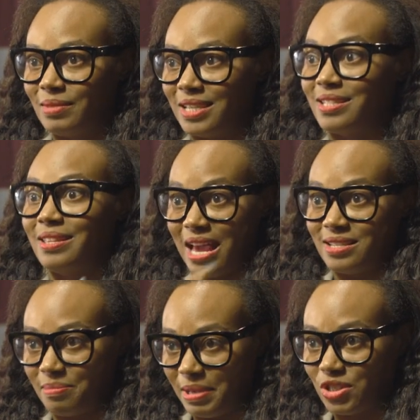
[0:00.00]
into
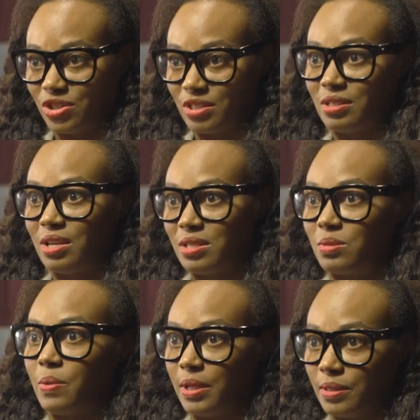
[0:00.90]
that dimension
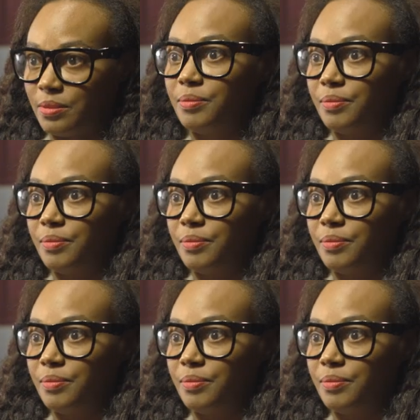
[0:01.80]
as well.